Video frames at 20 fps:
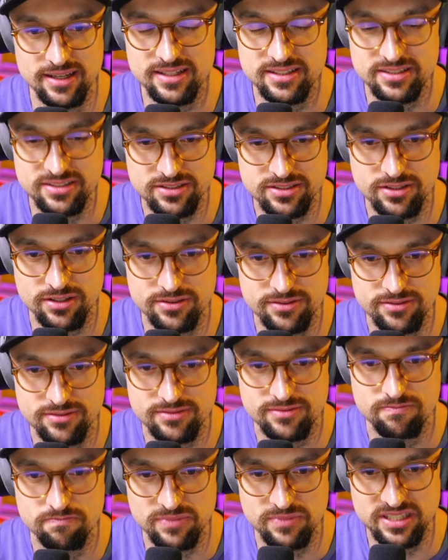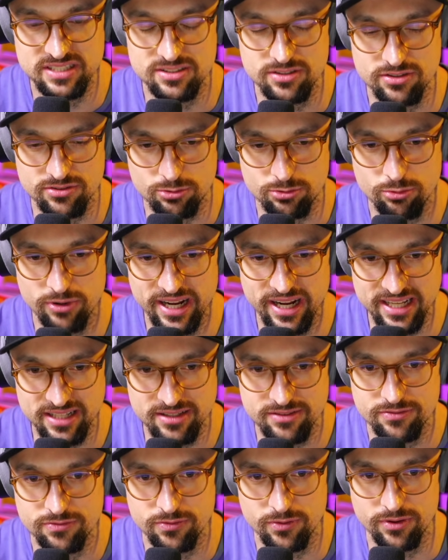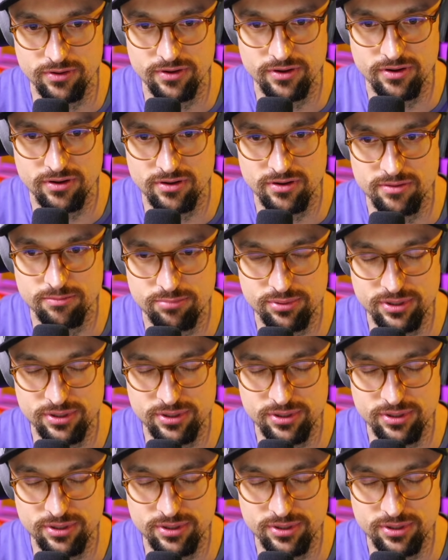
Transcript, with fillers: It's not it's not great for your